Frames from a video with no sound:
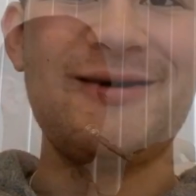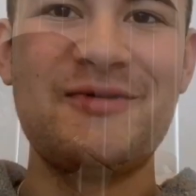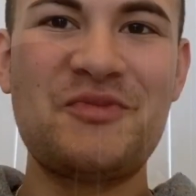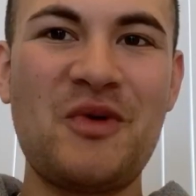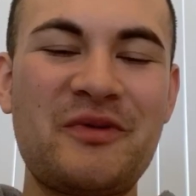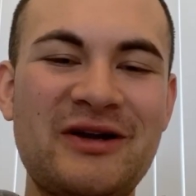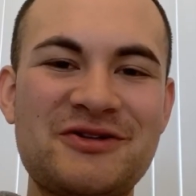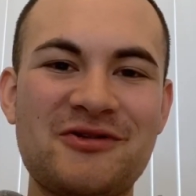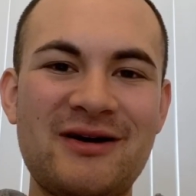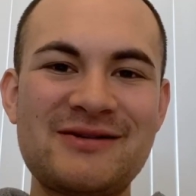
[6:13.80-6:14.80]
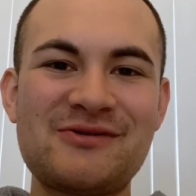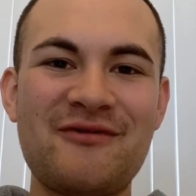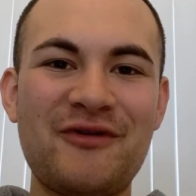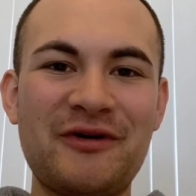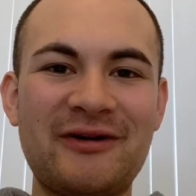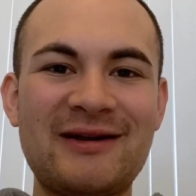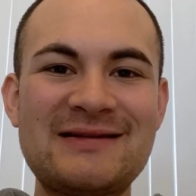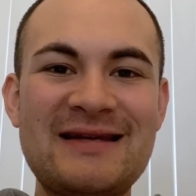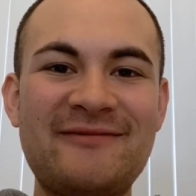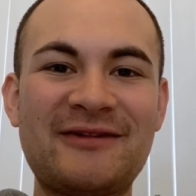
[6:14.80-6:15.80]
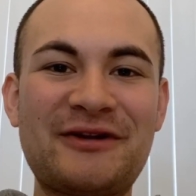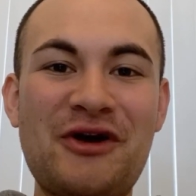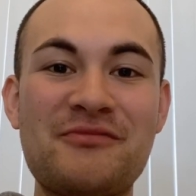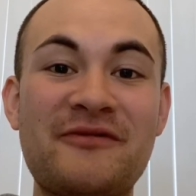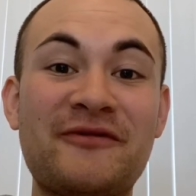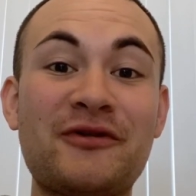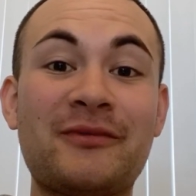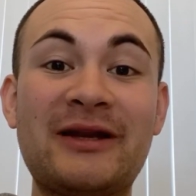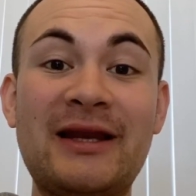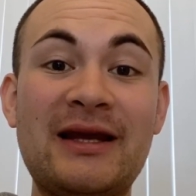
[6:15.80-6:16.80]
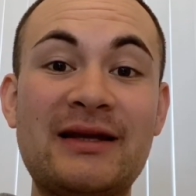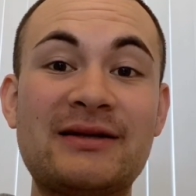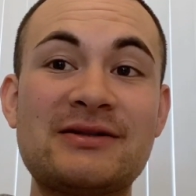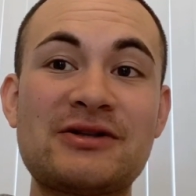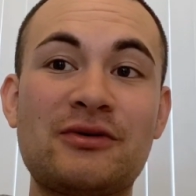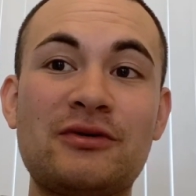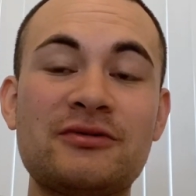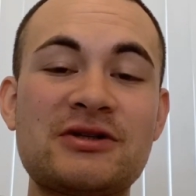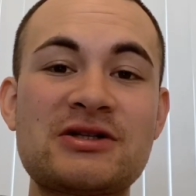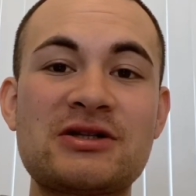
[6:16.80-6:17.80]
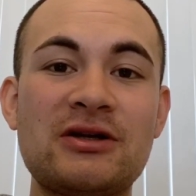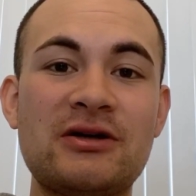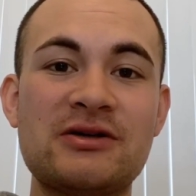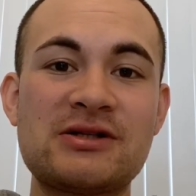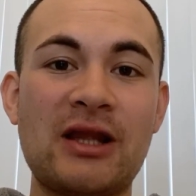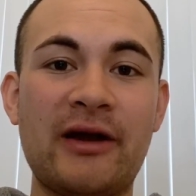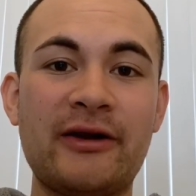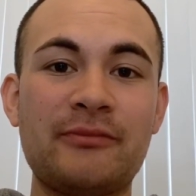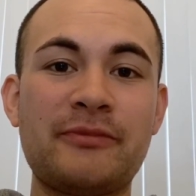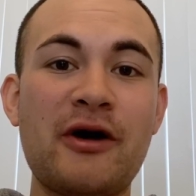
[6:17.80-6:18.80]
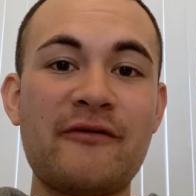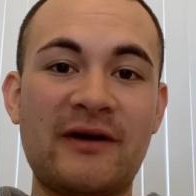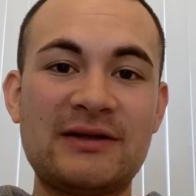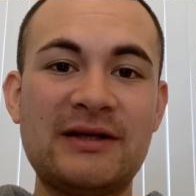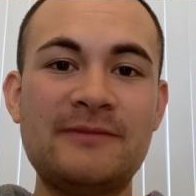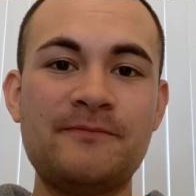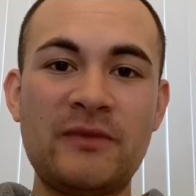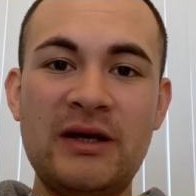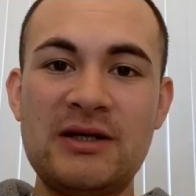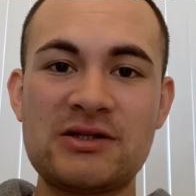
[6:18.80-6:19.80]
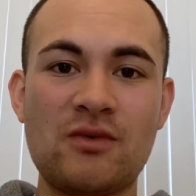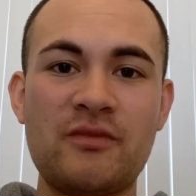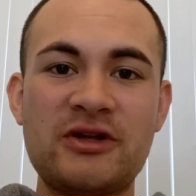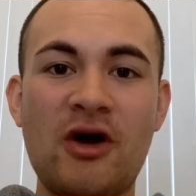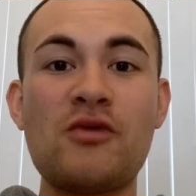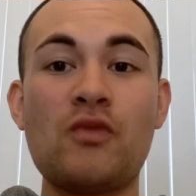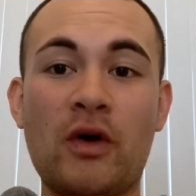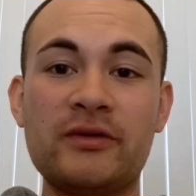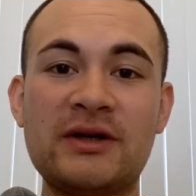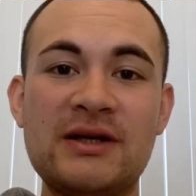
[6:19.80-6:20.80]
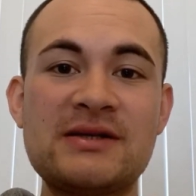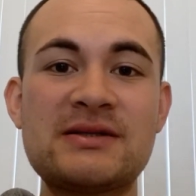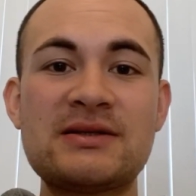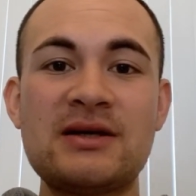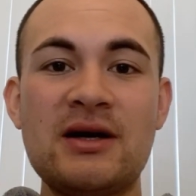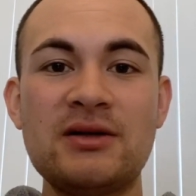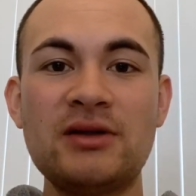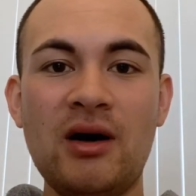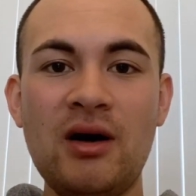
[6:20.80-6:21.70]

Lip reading: What we are trying to avoid is leaving the note before we need, so all the slurs line up perfectly. So what we don't want is dom.